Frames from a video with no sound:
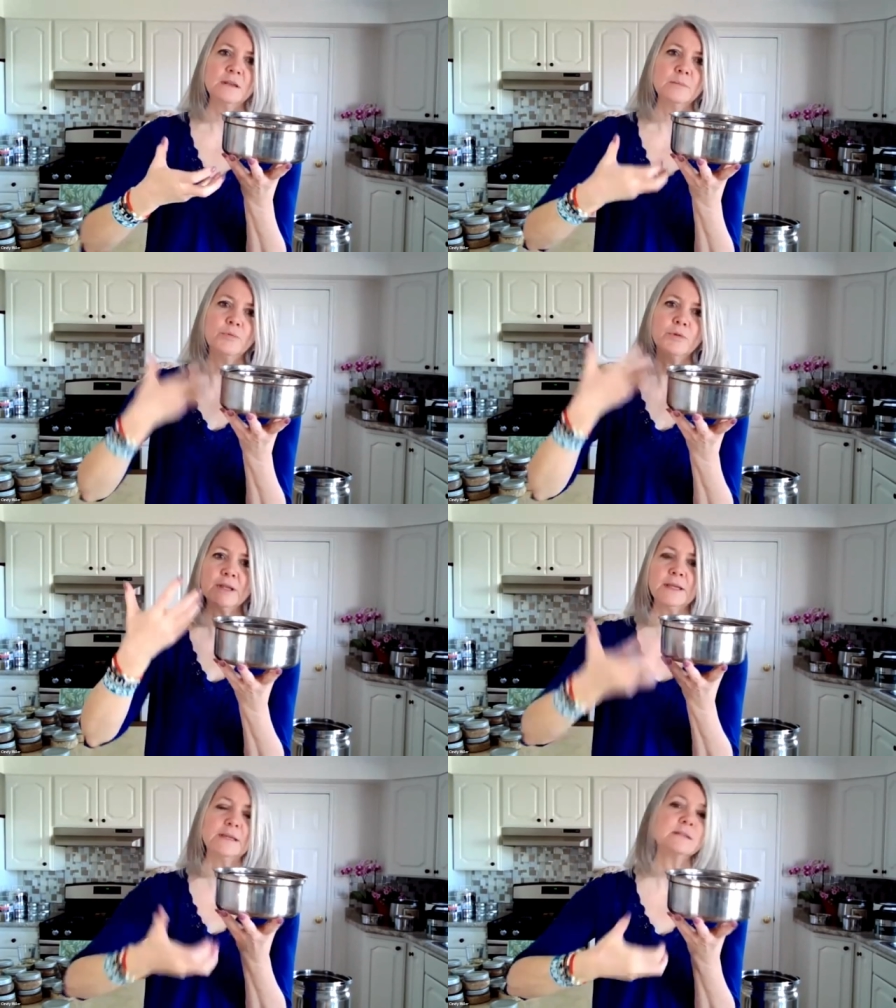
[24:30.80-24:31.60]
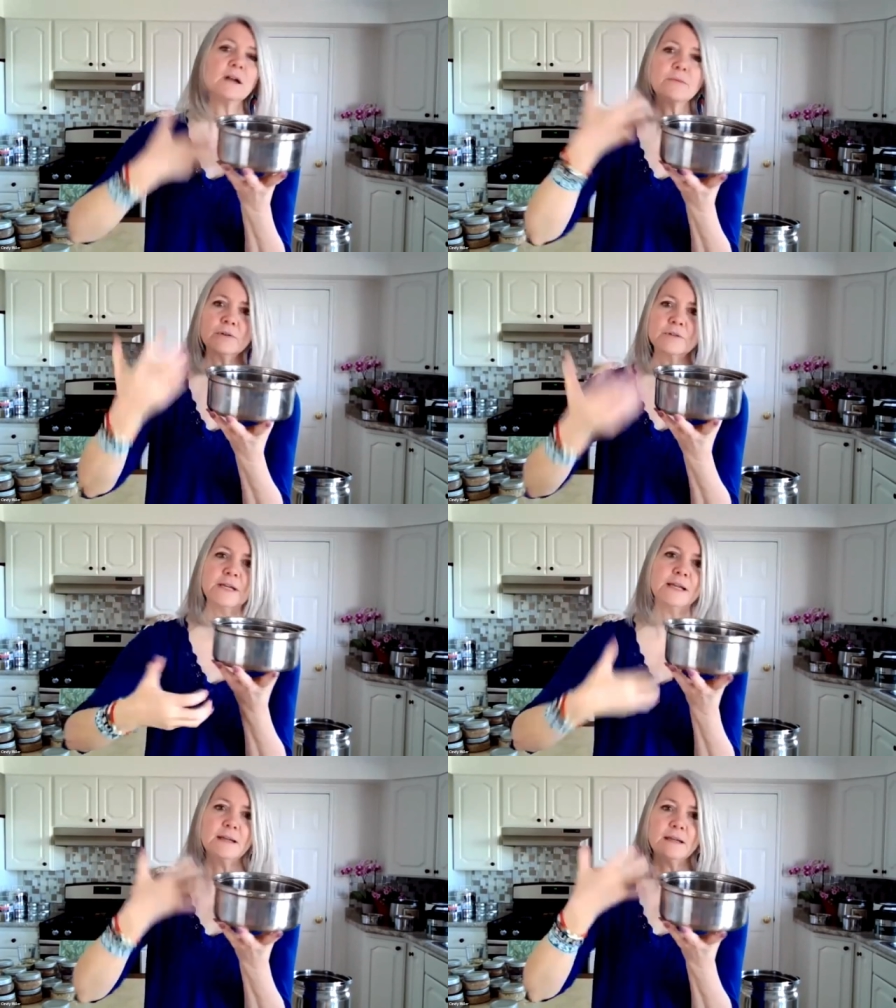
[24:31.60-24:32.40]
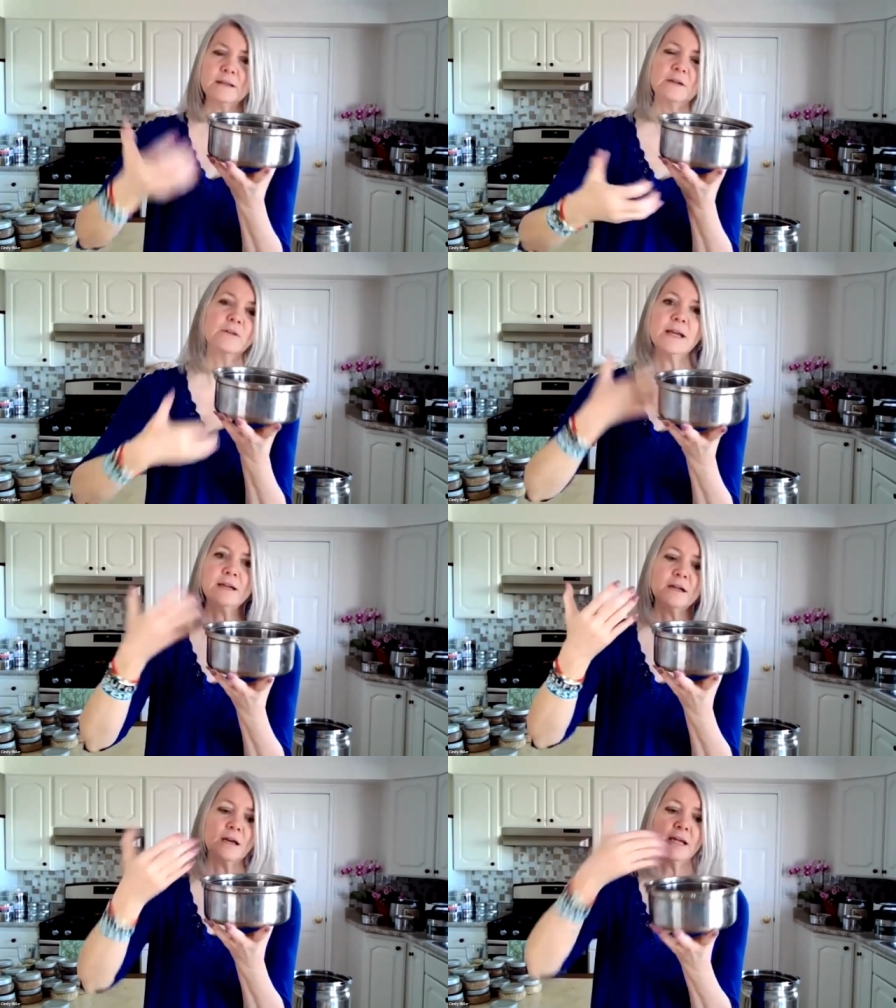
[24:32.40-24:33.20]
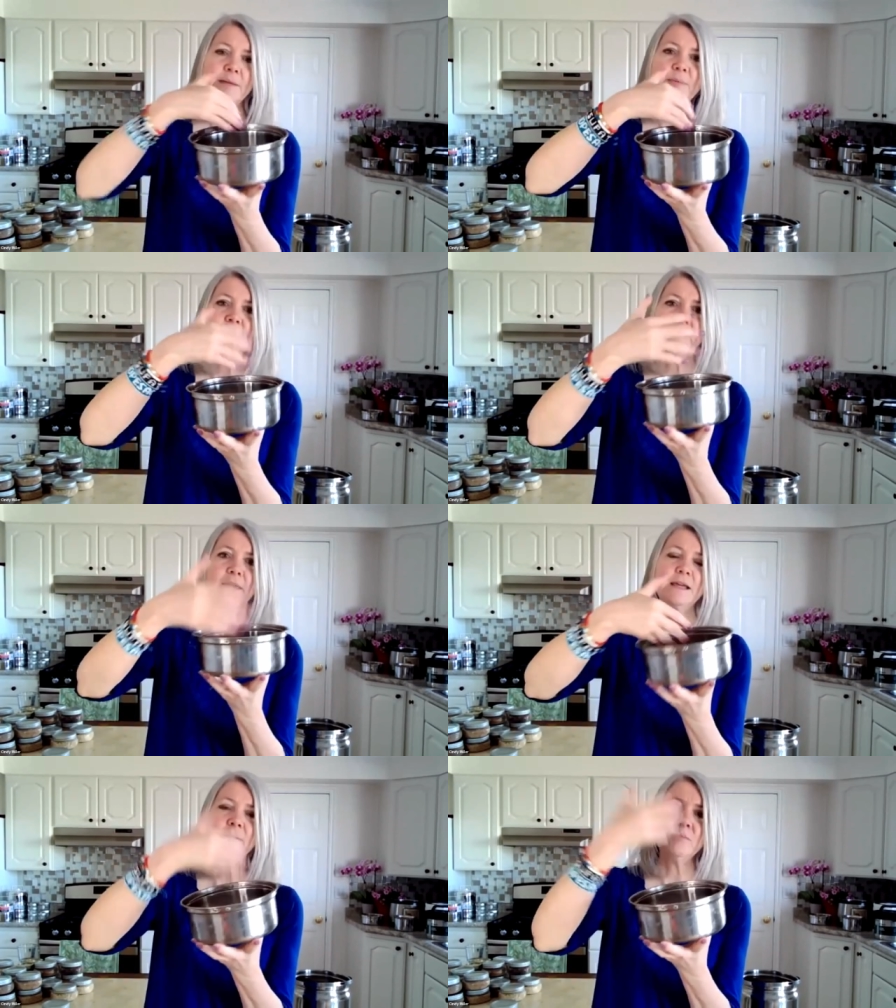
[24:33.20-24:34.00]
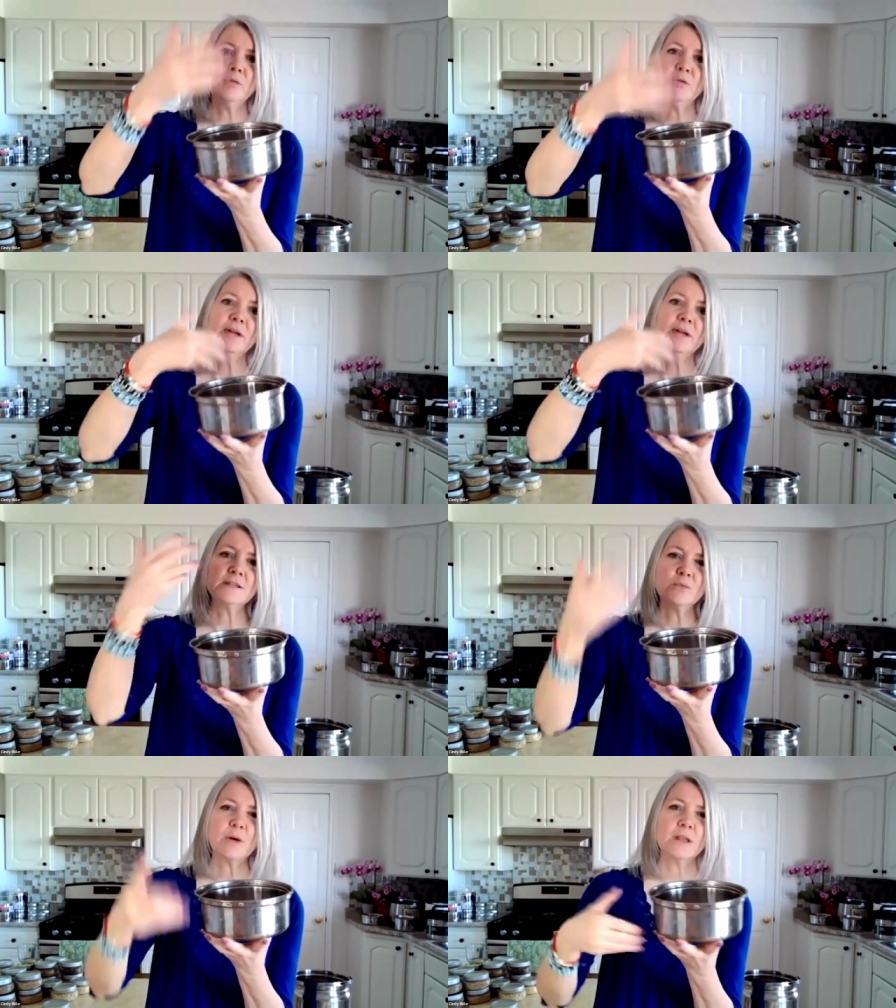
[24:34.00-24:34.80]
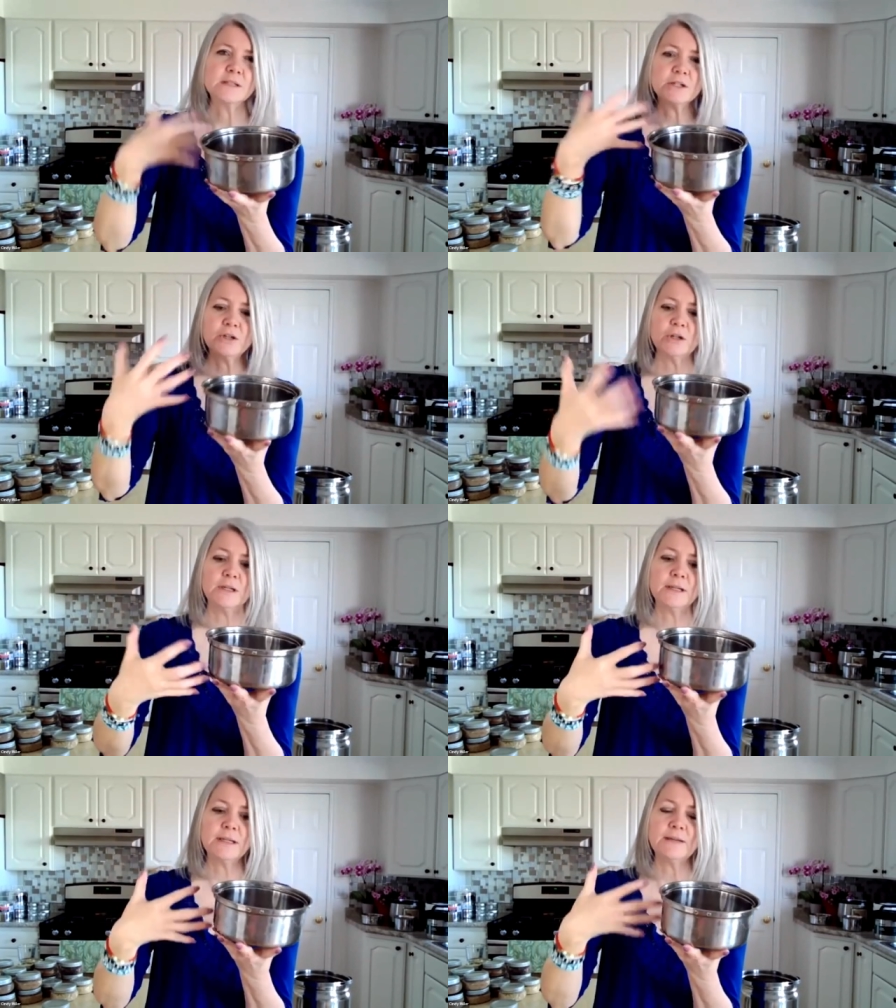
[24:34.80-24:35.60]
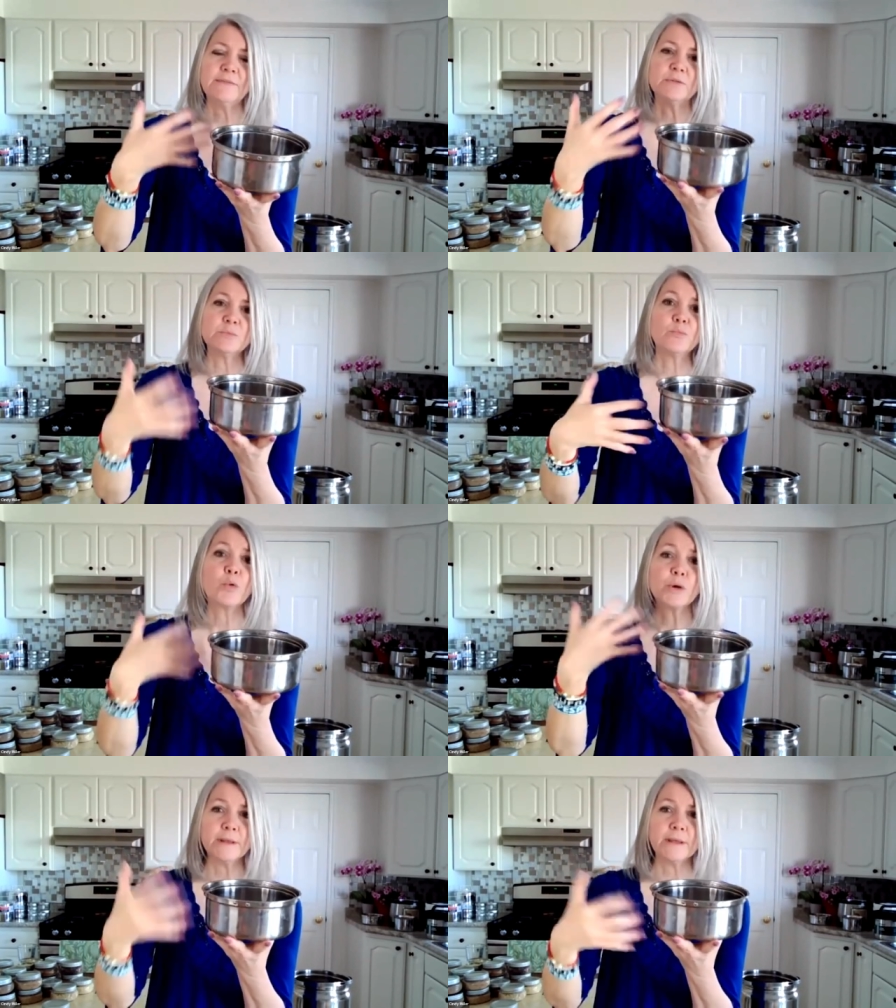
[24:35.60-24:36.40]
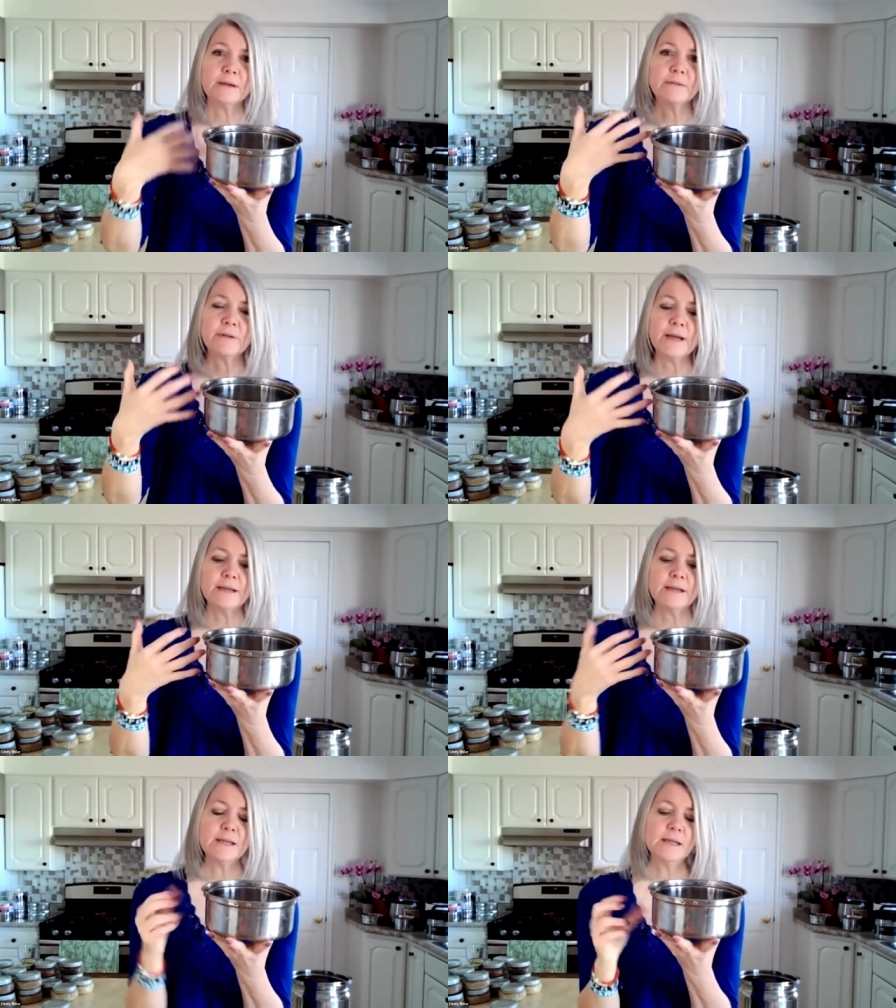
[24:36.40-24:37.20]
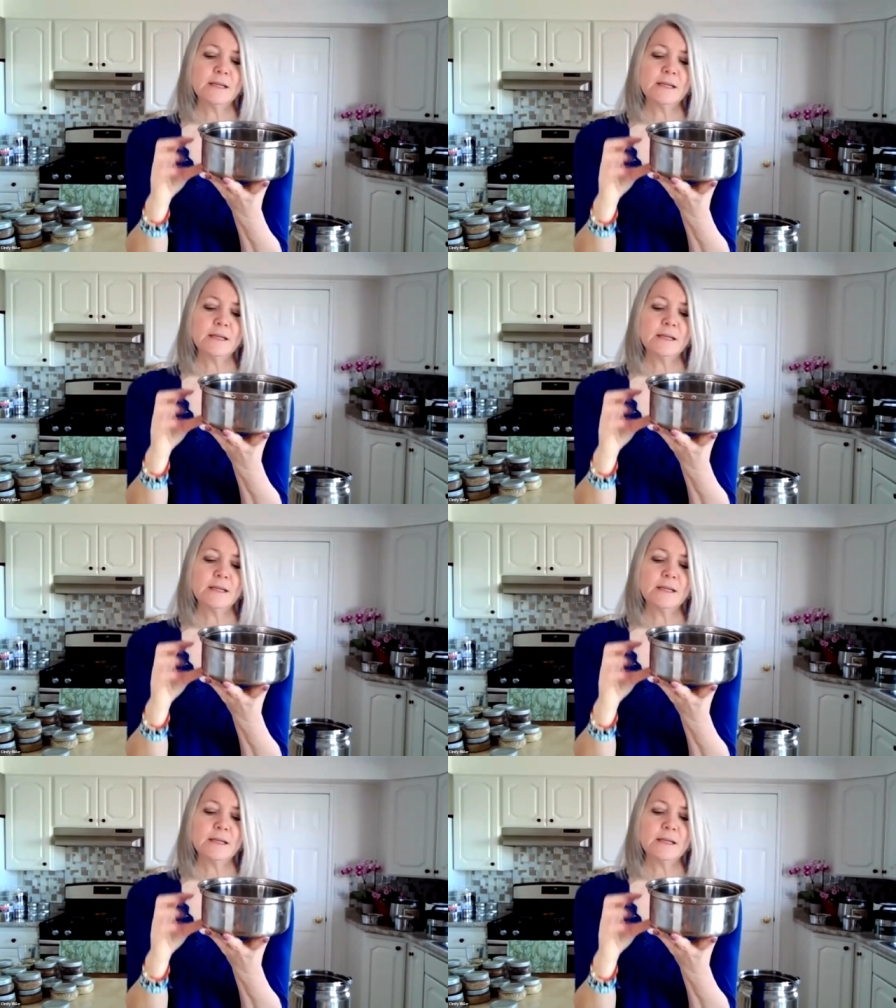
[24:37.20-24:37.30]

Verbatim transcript: the boiling is not rotating the grain and not keeping that heat moving as well as it could if it was boiling, right?